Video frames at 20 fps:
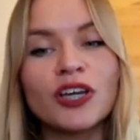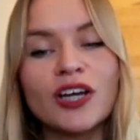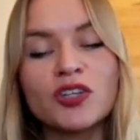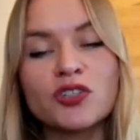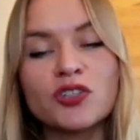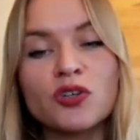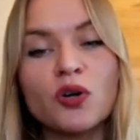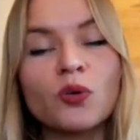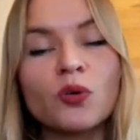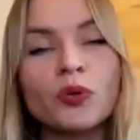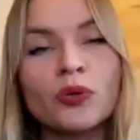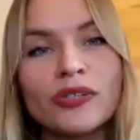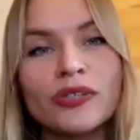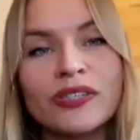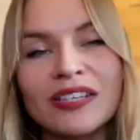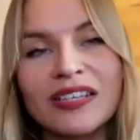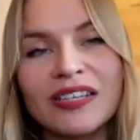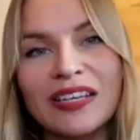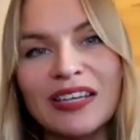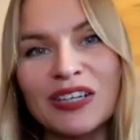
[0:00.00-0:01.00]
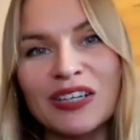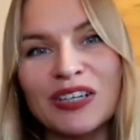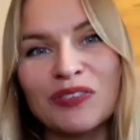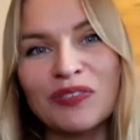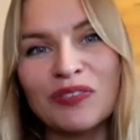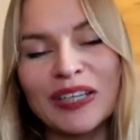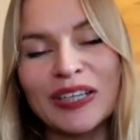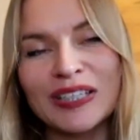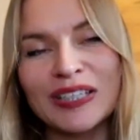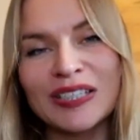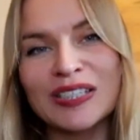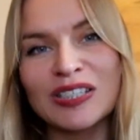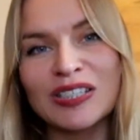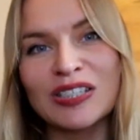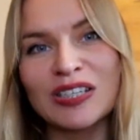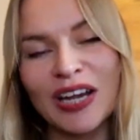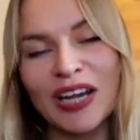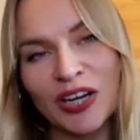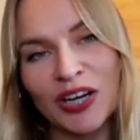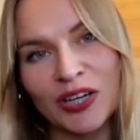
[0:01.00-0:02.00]
taurus here a fixed
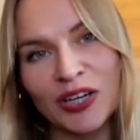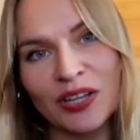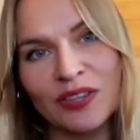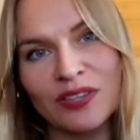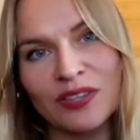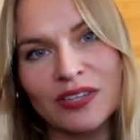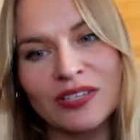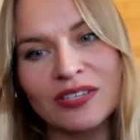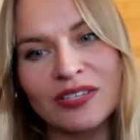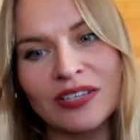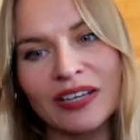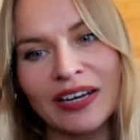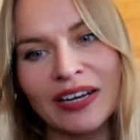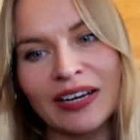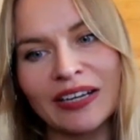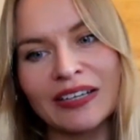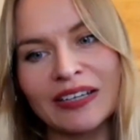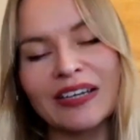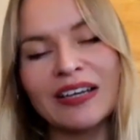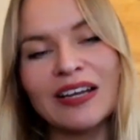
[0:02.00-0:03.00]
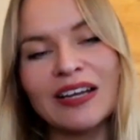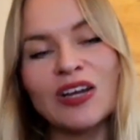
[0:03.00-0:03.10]
earth sign